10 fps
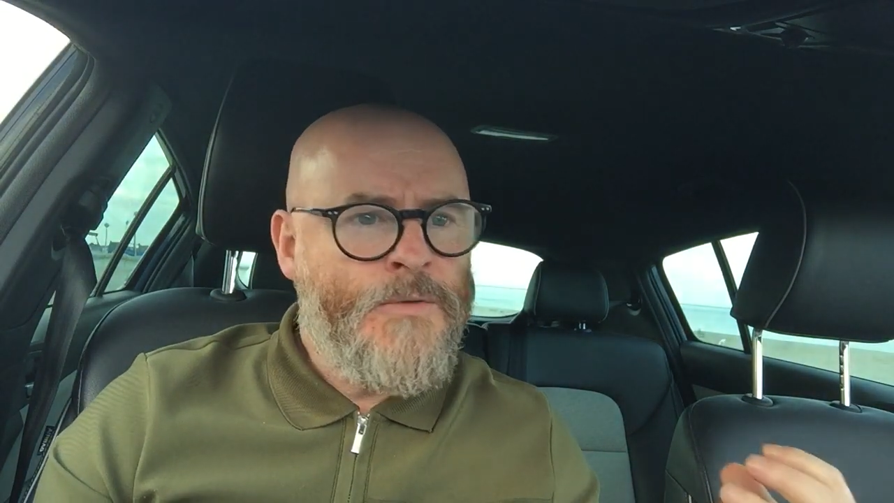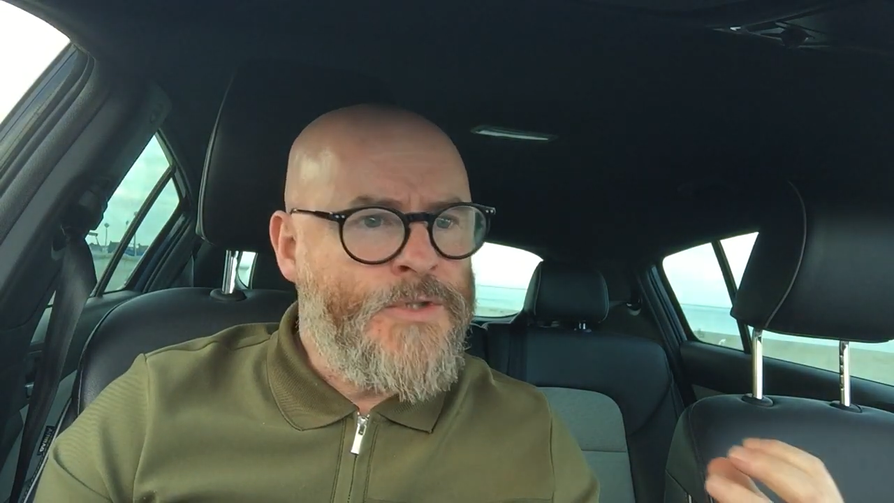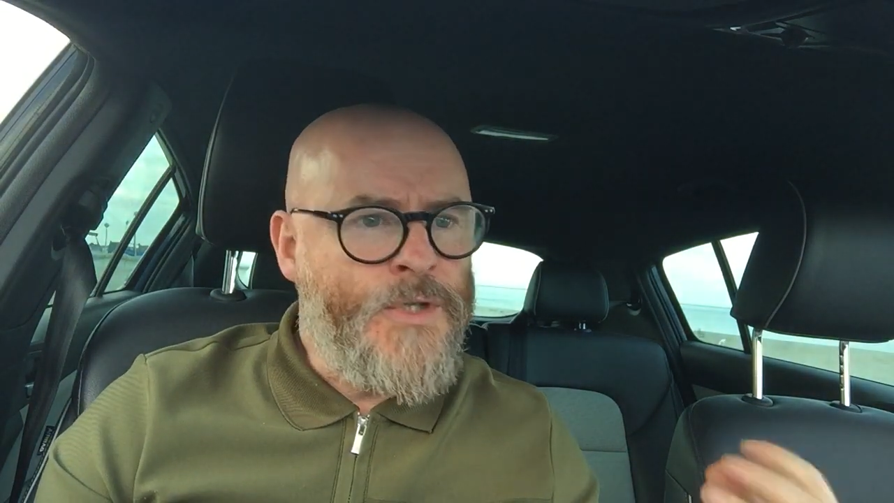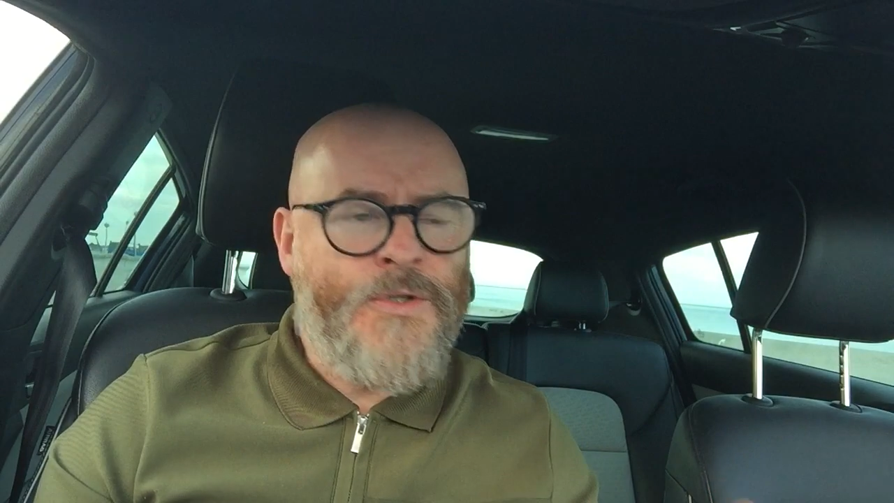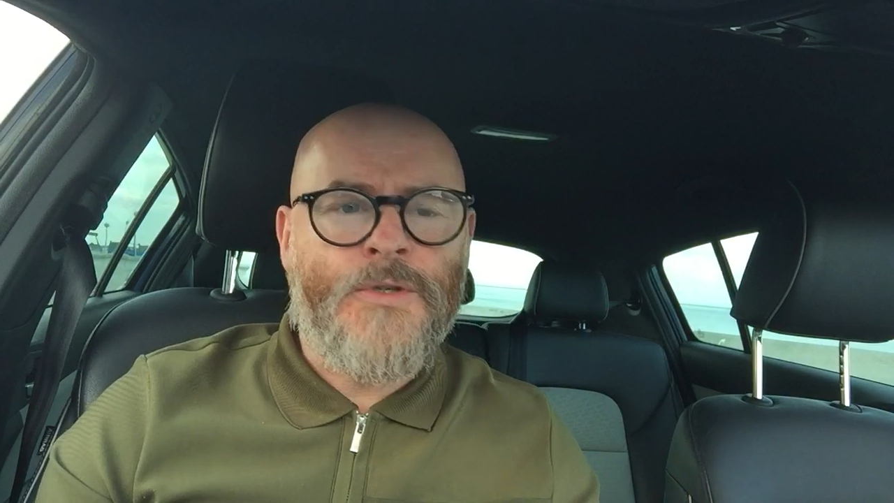
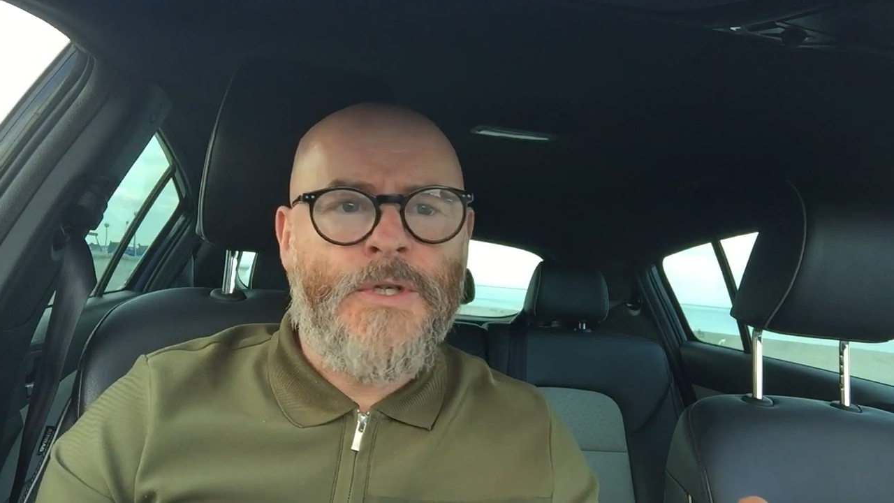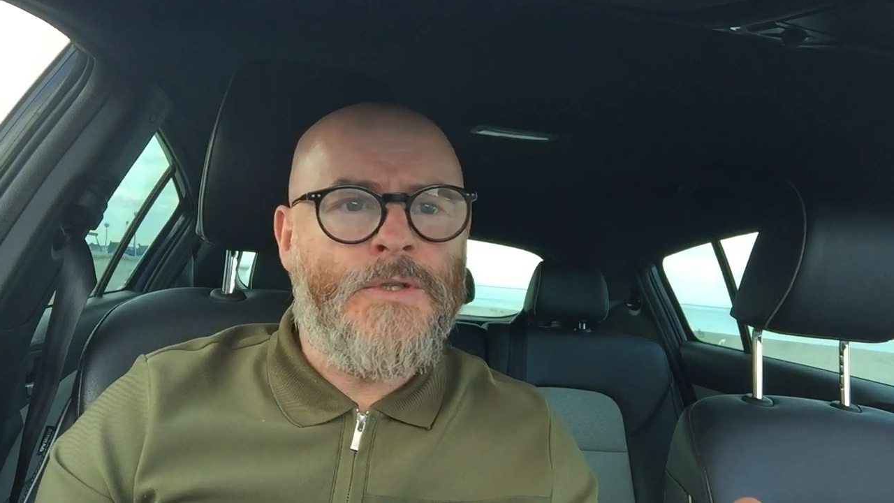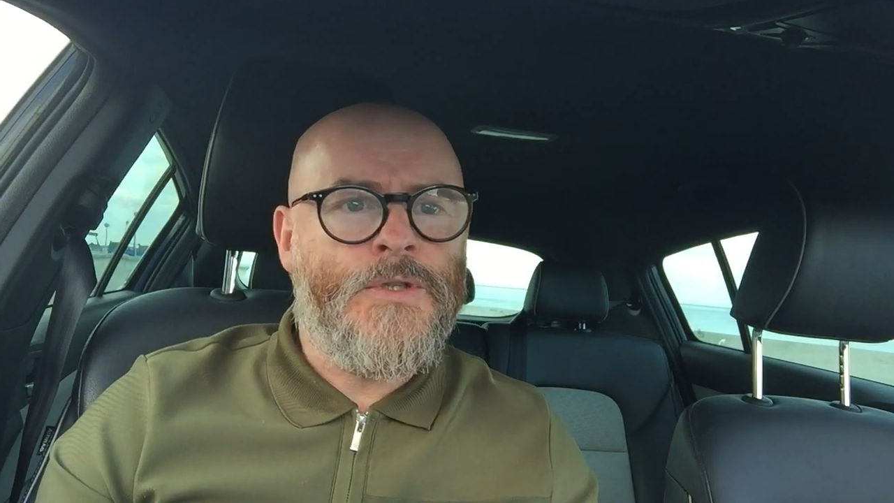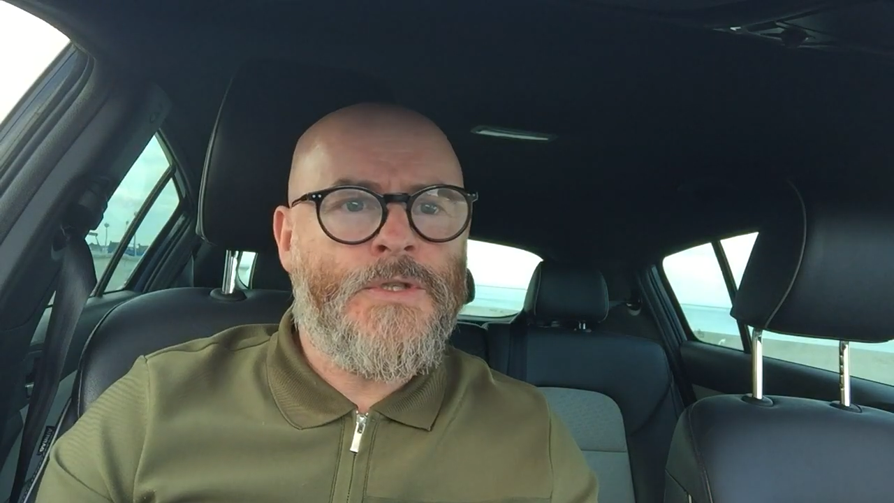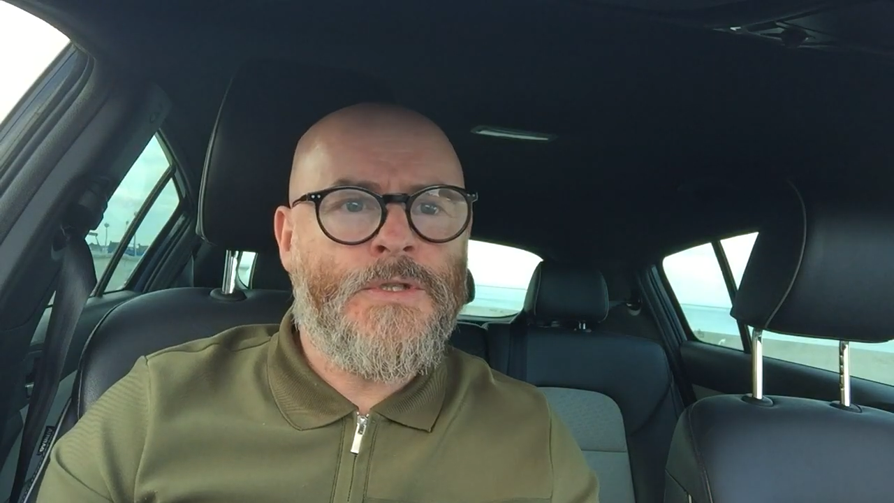
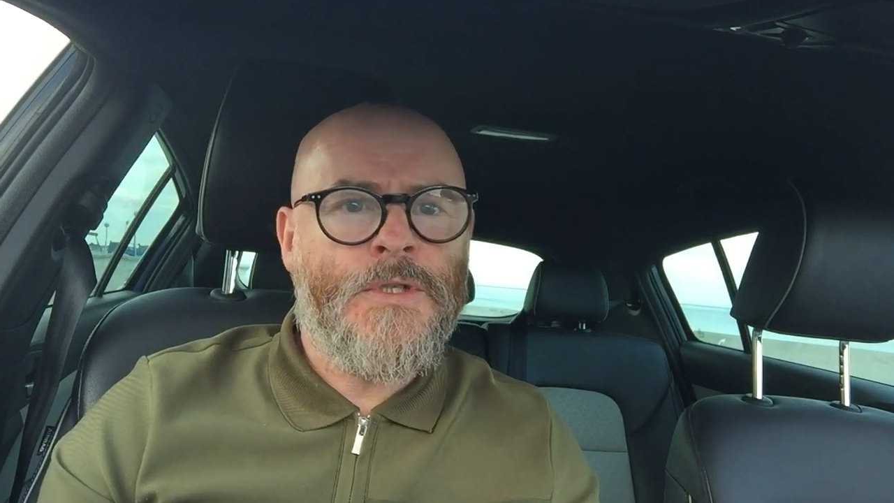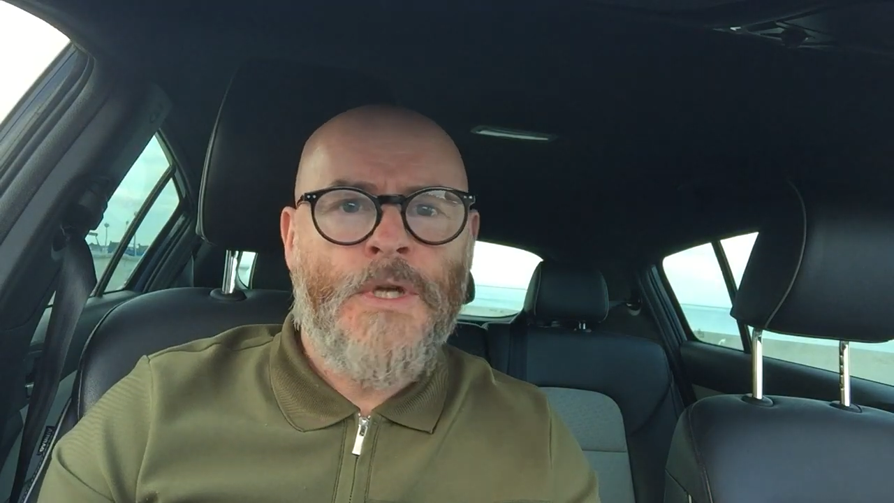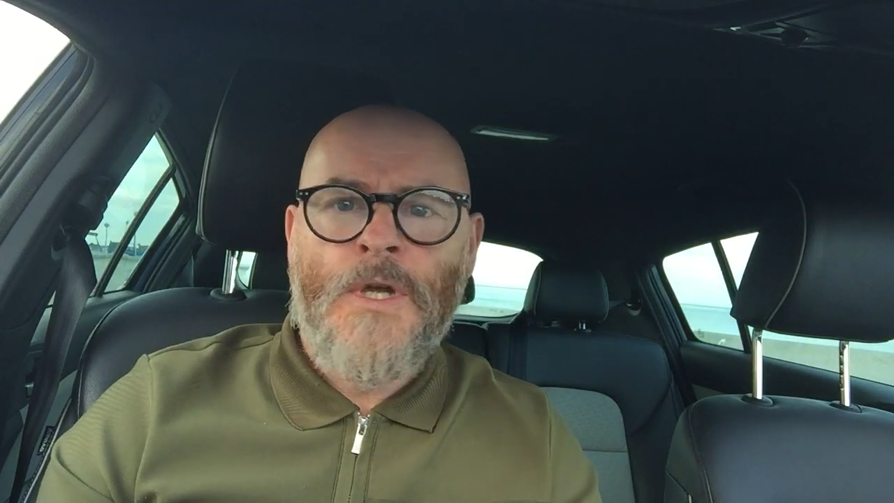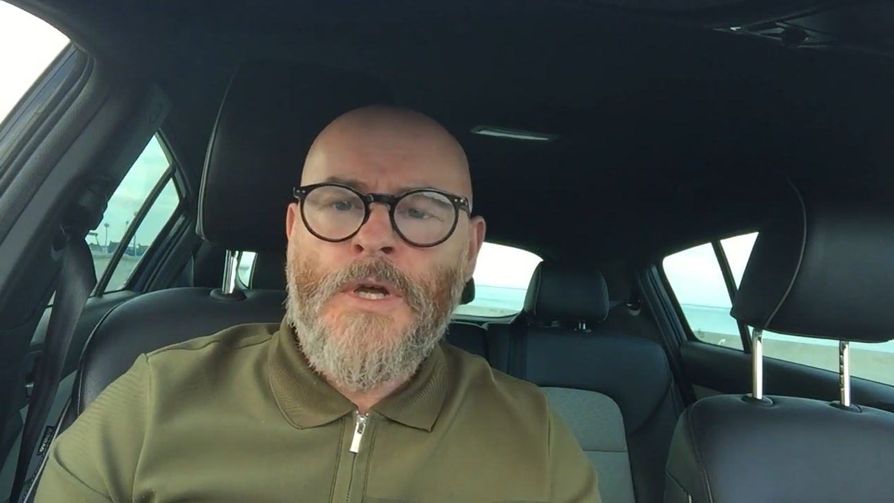nutrients.